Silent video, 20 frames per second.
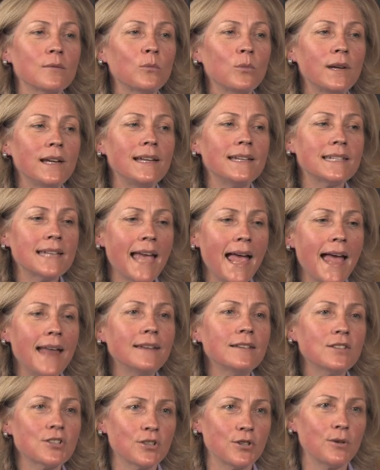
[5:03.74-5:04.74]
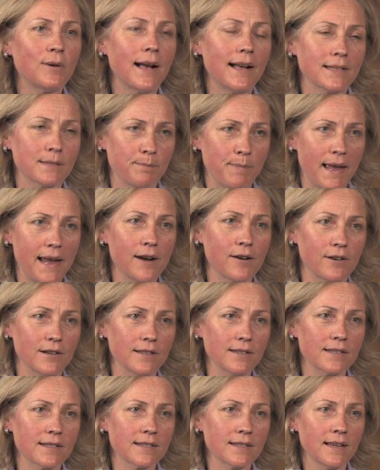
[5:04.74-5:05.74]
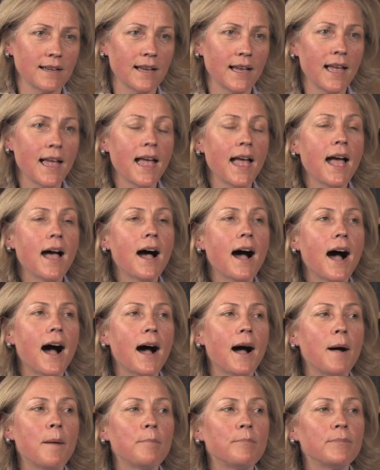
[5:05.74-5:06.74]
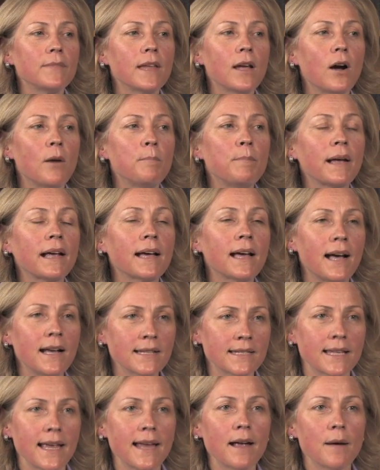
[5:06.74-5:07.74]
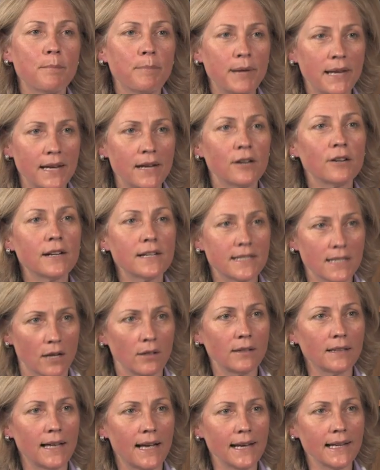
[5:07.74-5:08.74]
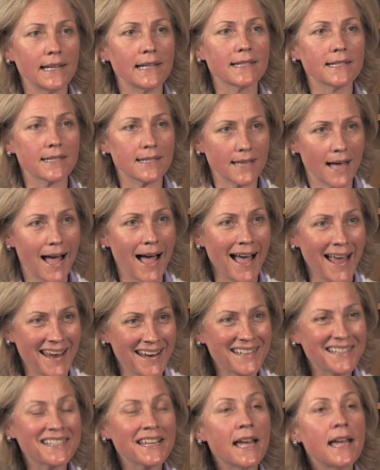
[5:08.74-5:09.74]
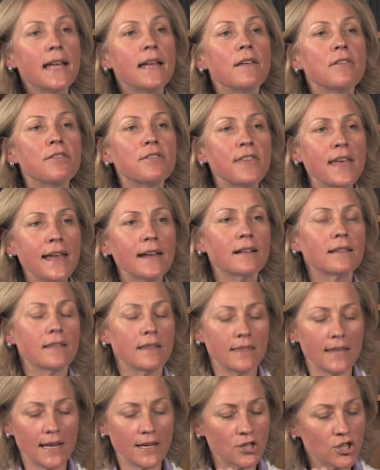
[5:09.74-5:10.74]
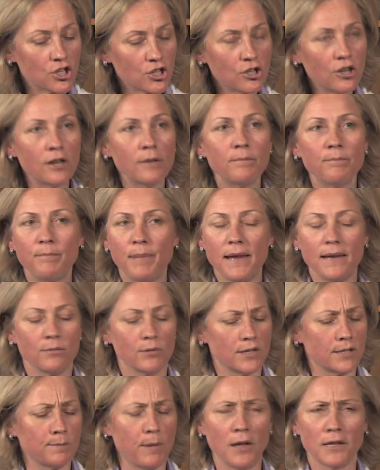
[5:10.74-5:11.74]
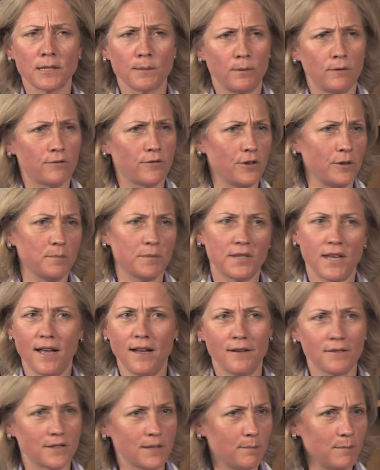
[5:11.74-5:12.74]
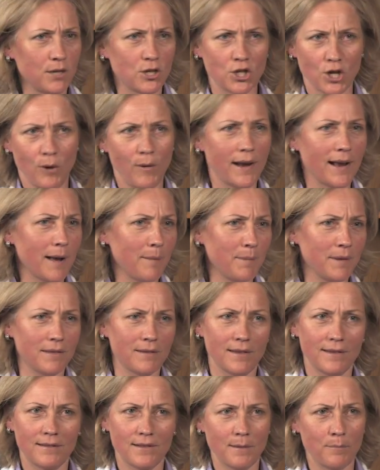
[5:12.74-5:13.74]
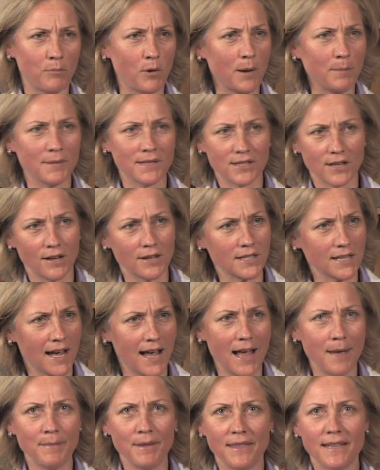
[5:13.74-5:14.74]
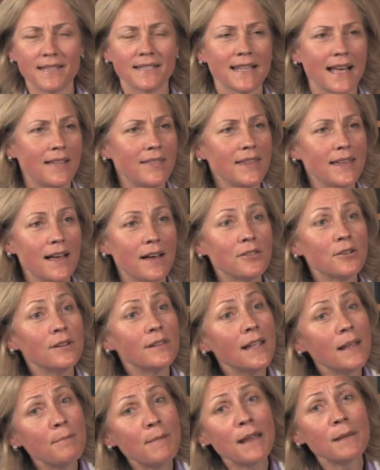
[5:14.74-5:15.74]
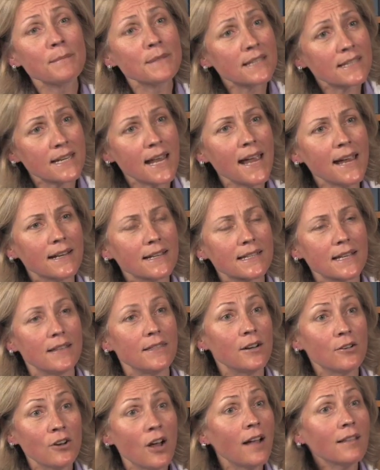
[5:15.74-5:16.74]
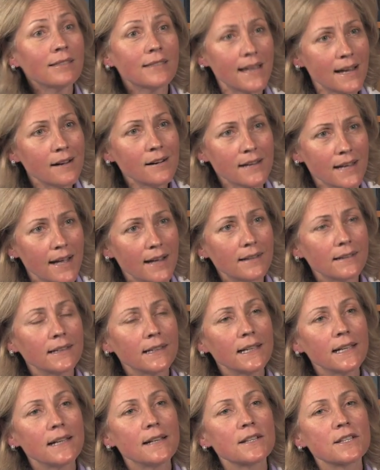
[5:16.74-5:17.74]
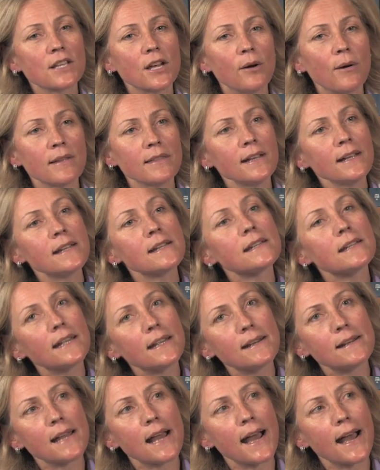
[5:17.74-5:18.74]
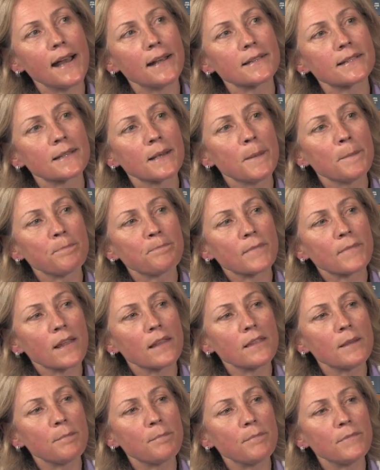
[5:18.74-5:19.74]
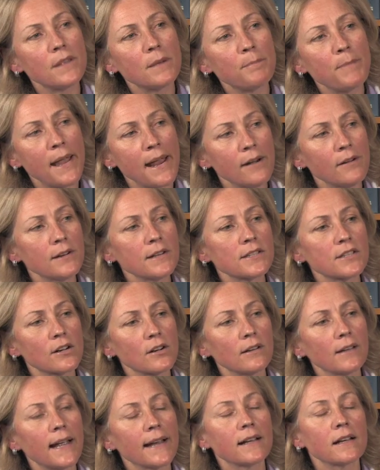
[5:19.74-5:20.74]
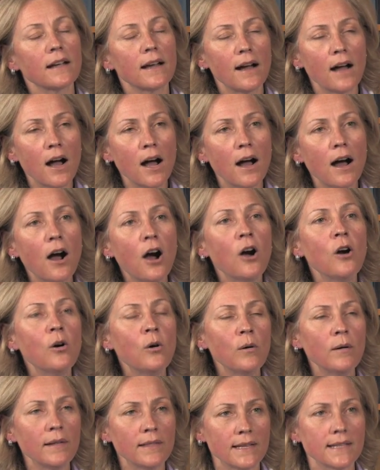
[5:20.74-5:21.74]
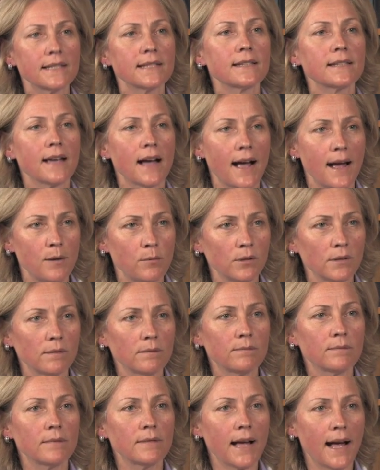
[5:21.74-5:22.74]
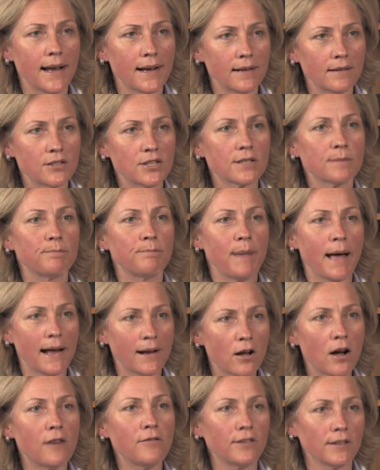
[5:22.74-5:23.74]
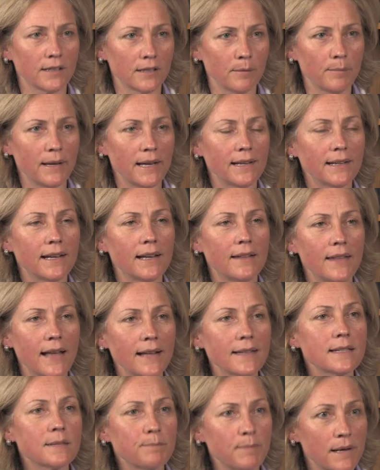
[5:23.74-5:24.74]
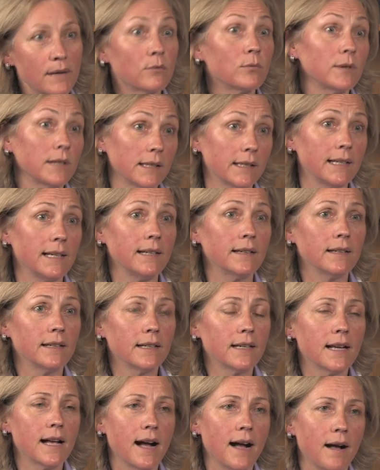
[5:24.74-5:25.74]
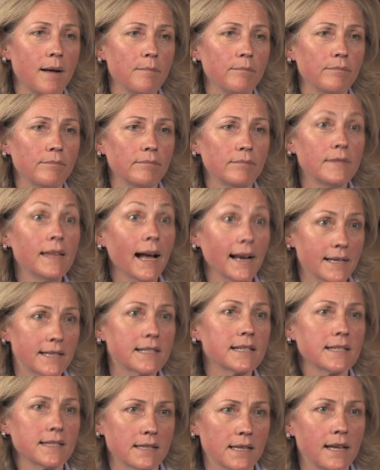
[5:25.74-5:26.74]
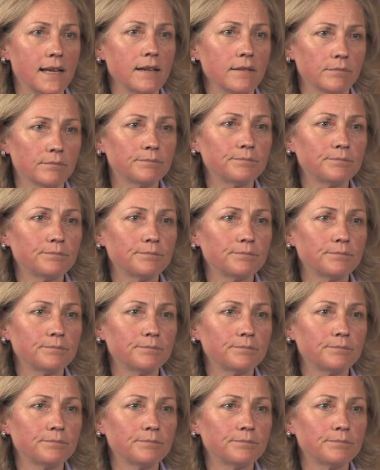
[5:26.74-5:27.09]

we tend to as parents, um, because they appear adult-like in size, think that they should be responsible for themselves and be showing up at the appointments on time and this, that, and the other, and they make mistakes and they're not there yet. So I think it, it has the the parents are like, oh, this I will I can just back off a little bit, and that's been really um, nice to see.